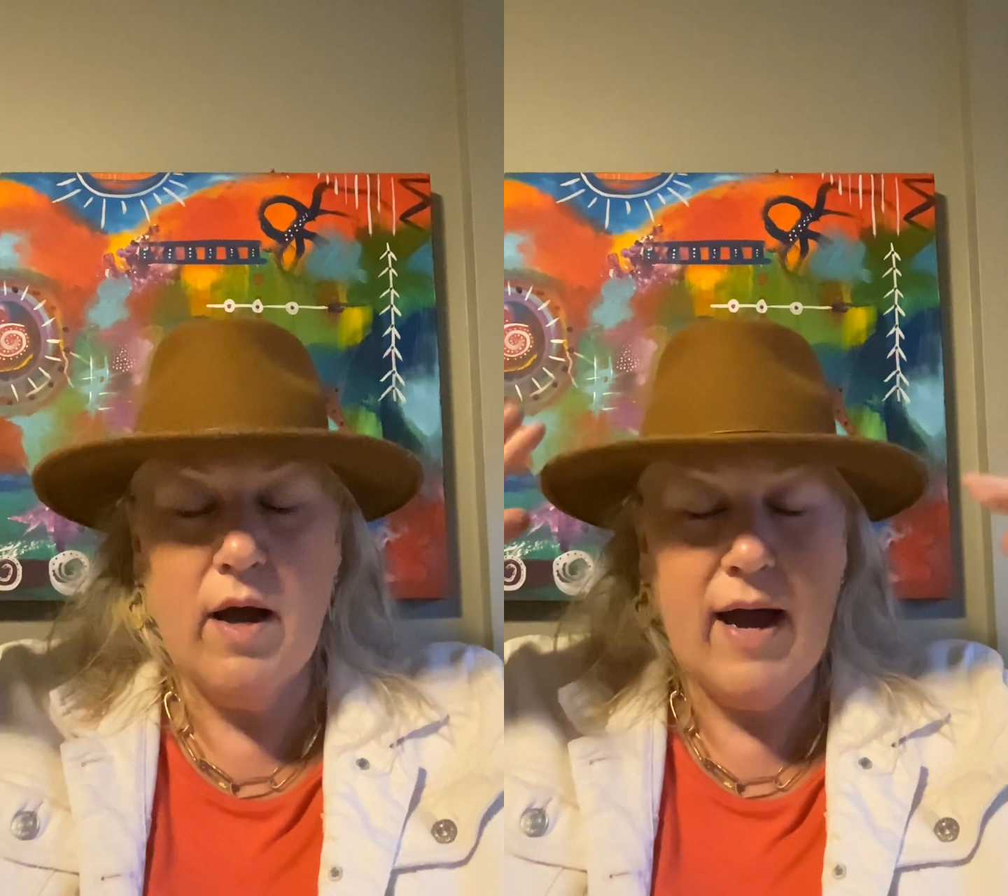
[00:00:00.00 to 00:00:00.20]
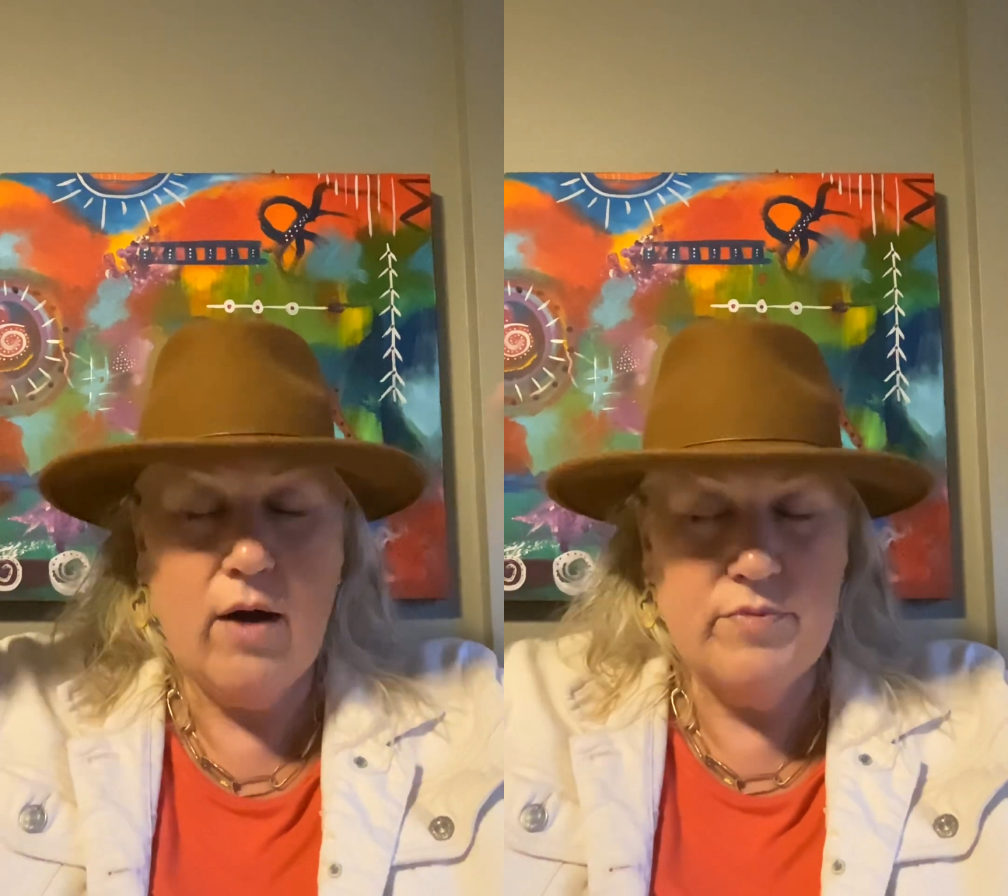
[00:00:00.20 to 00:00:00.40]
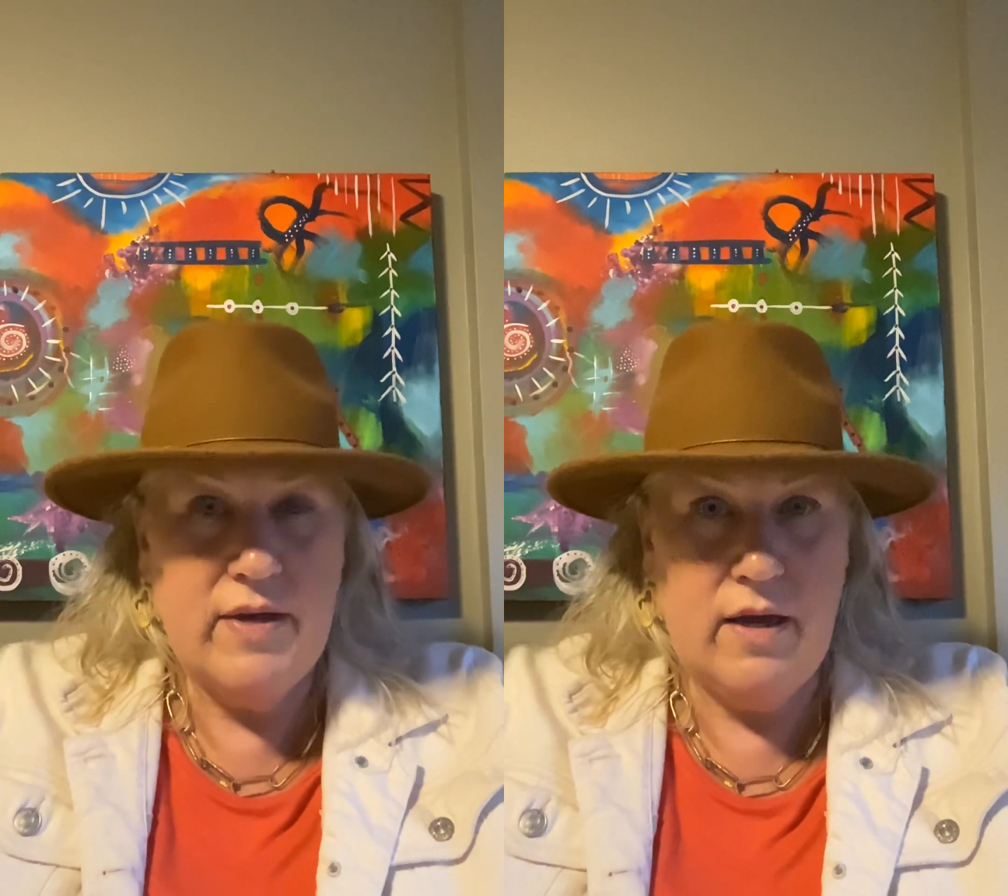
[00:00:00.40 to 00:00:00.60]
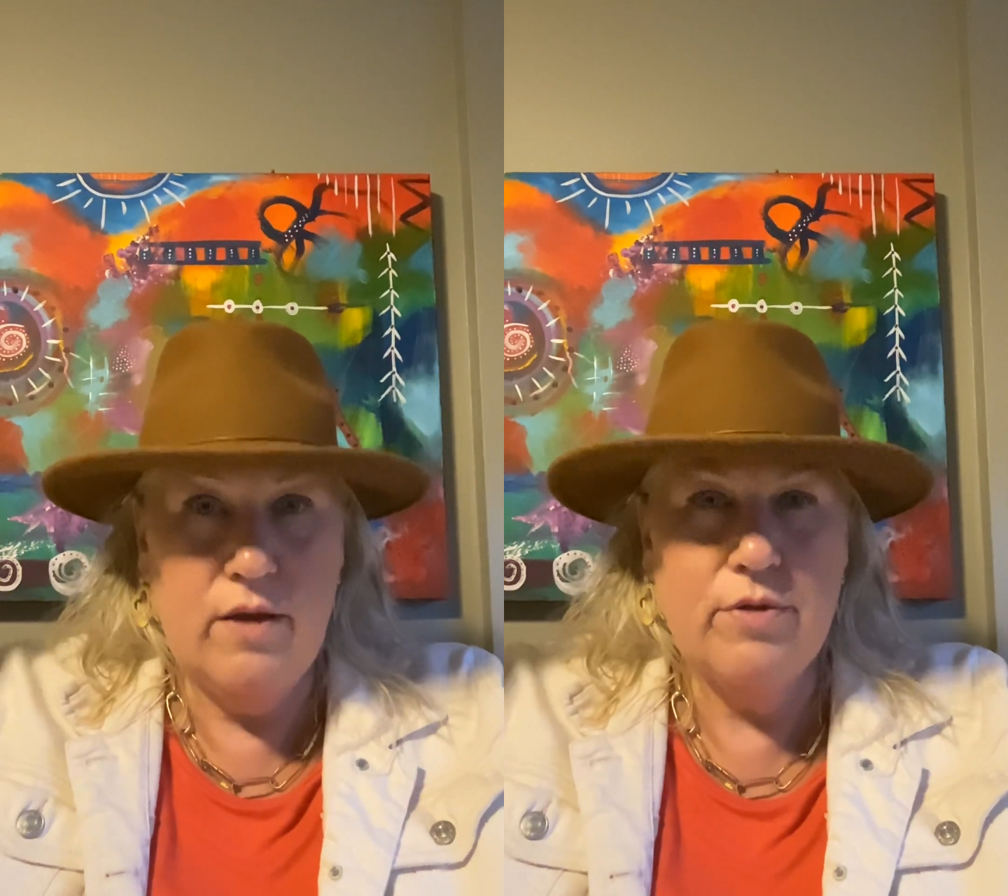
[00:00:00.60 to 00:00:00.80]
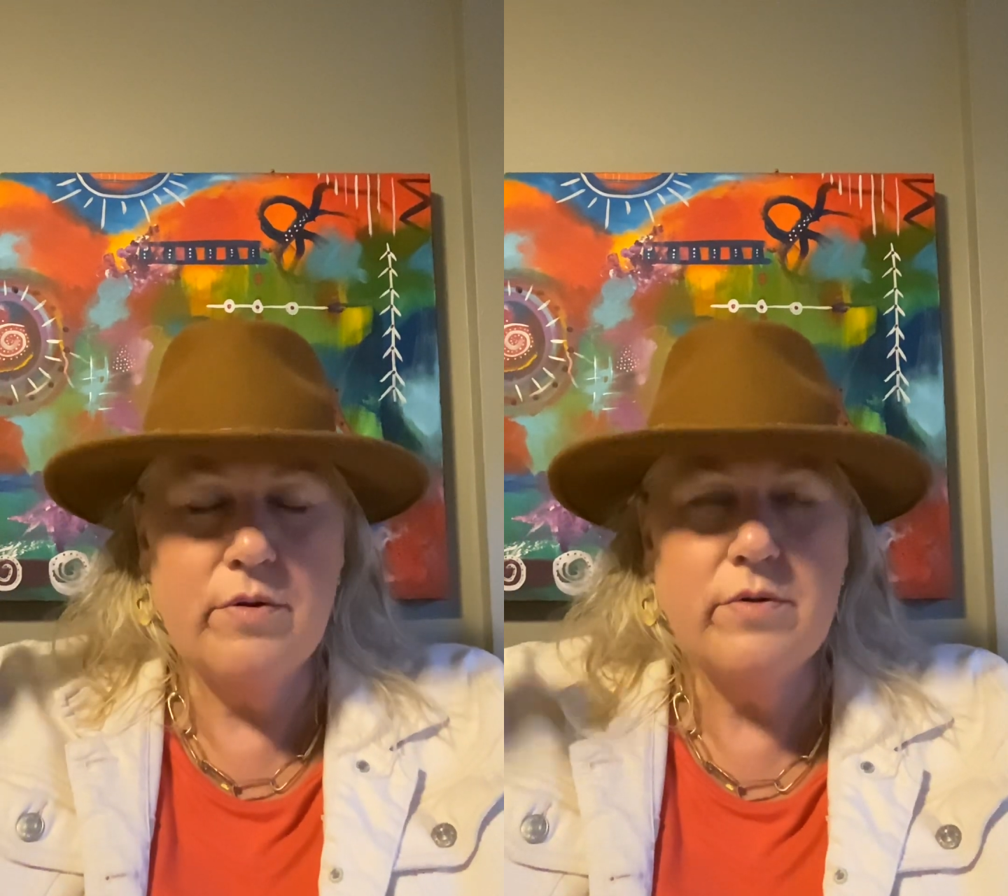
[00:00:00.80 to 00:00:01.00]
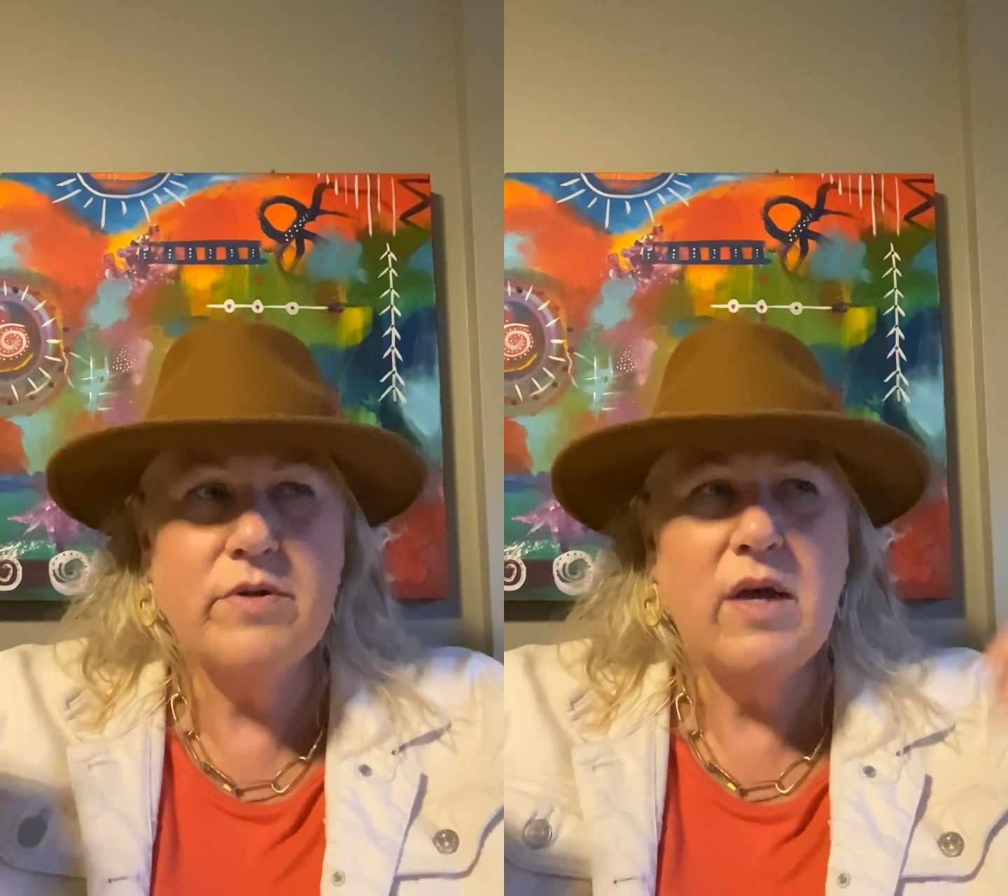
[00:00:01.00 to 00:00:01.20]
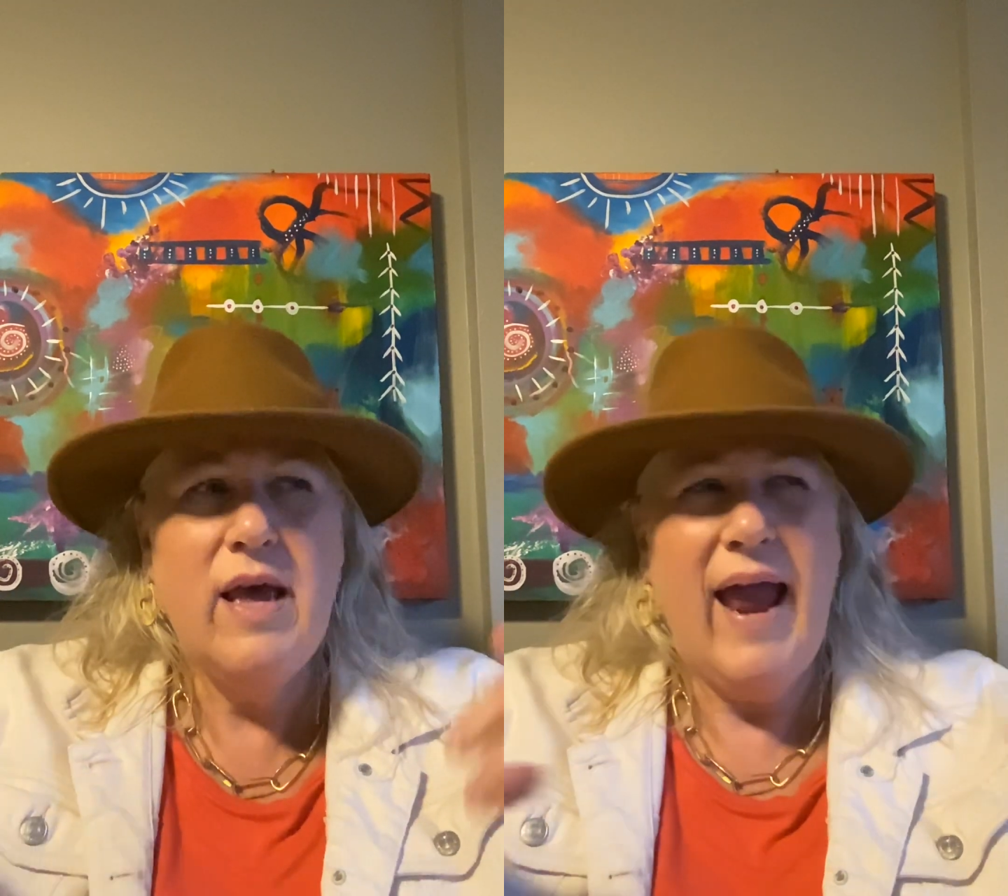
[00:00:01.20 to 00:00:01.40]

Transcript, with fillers: out in the ethers